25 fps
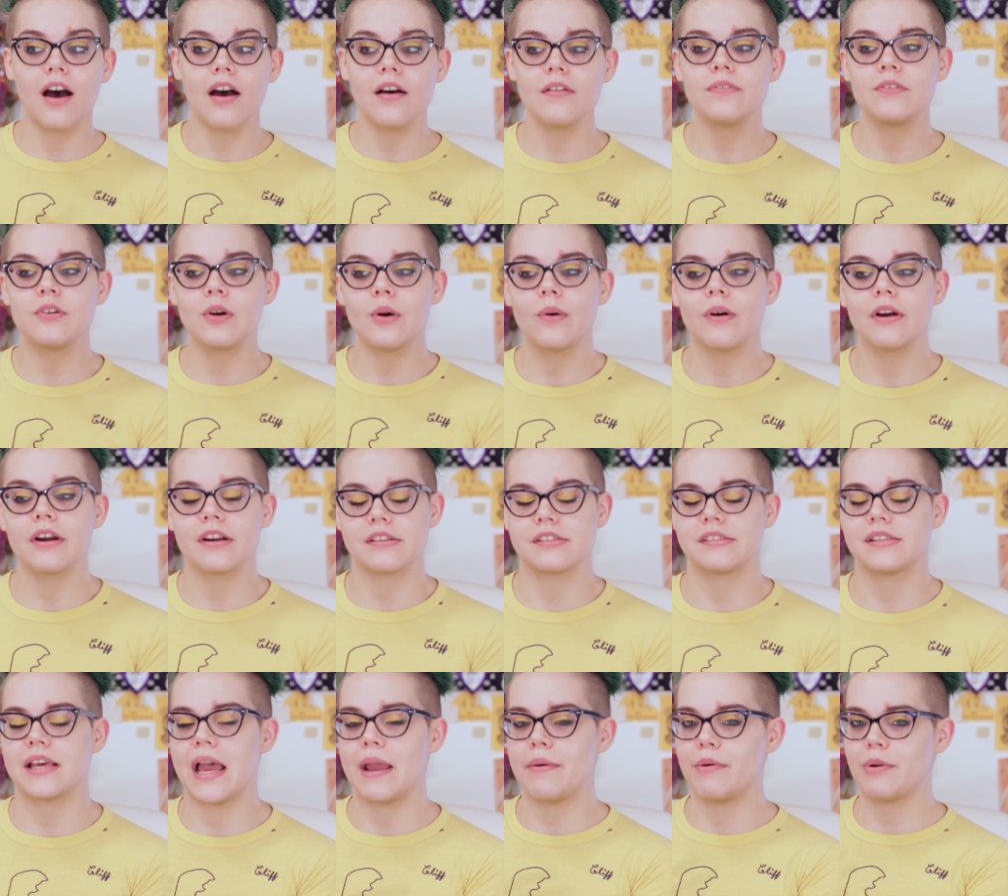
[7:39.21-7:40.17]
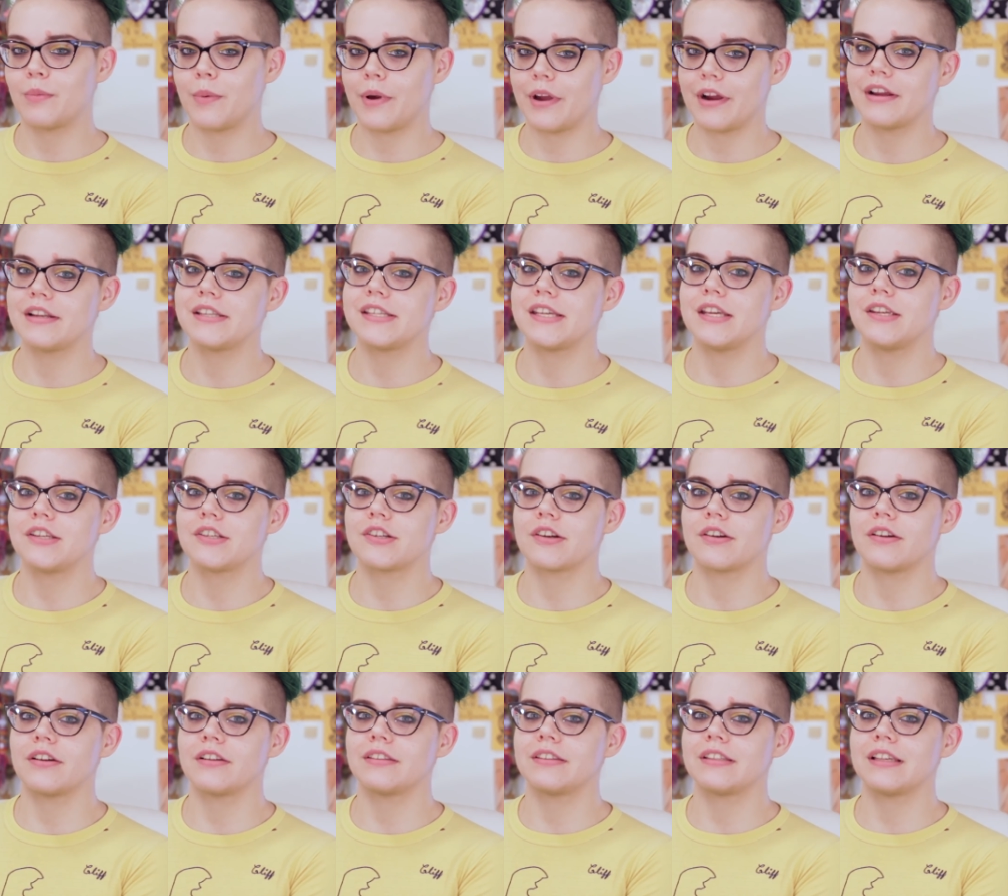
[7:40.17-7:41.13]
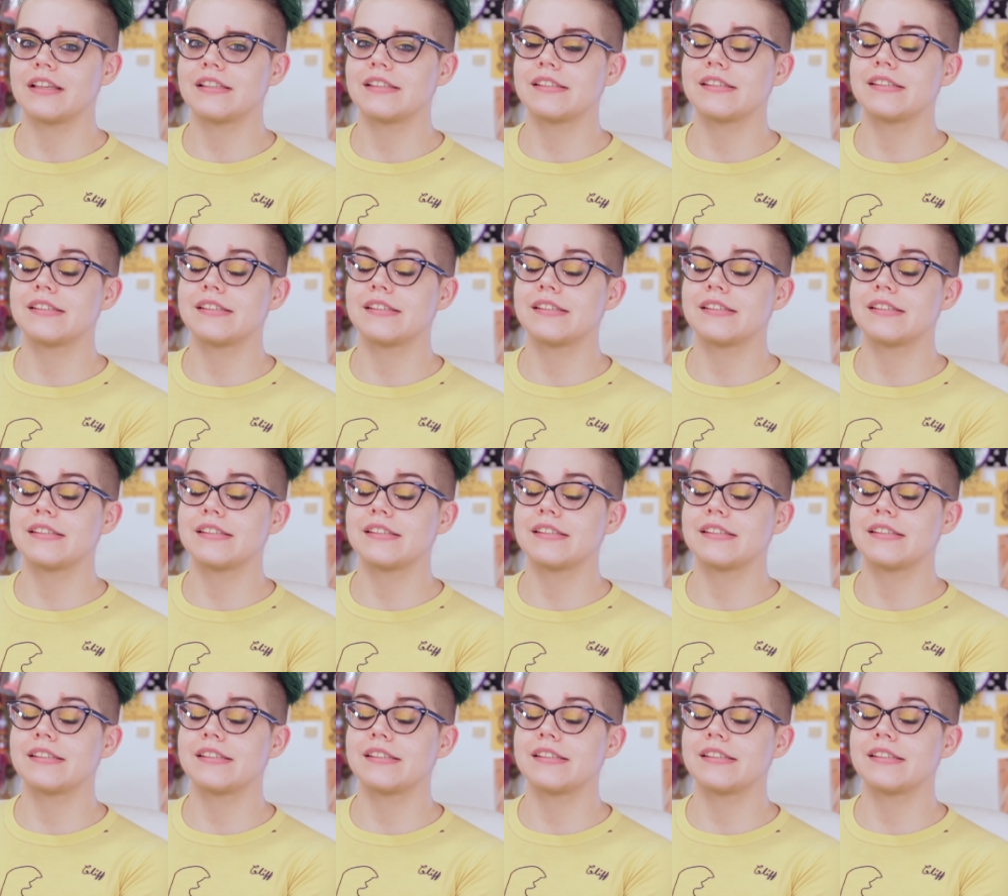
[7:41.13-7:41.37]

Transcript: Of course I would wear a t-shirt that